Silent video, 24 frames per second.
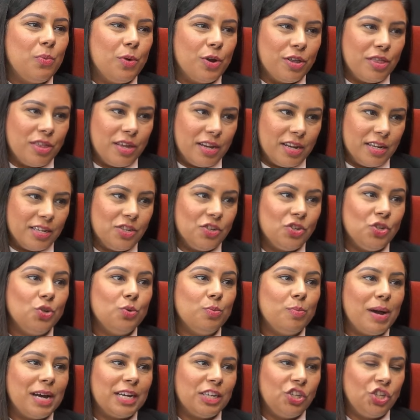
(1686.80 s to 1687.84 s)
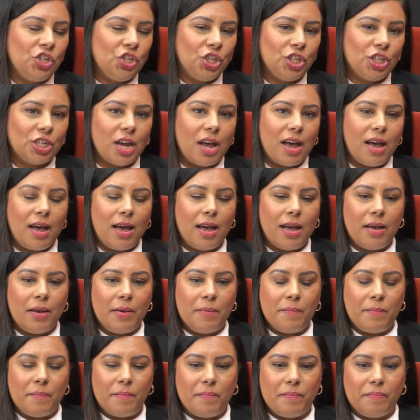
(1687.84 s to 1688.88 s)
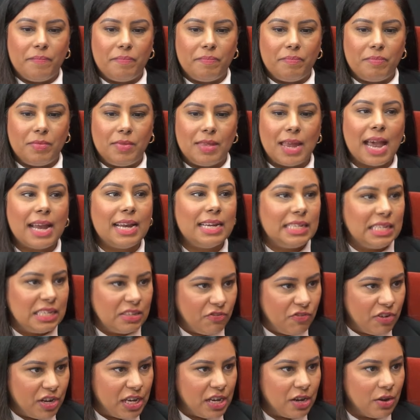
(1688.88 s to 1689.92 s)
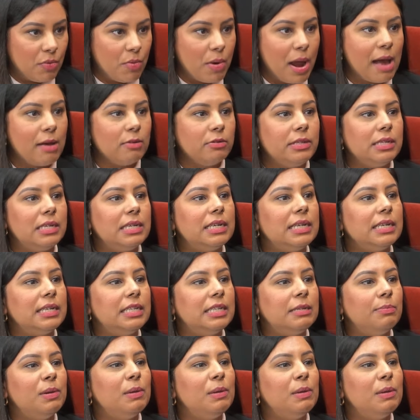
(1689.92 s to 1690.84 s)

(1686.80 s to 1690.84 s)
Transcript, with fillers: worth it. It's too much um, negativity around it.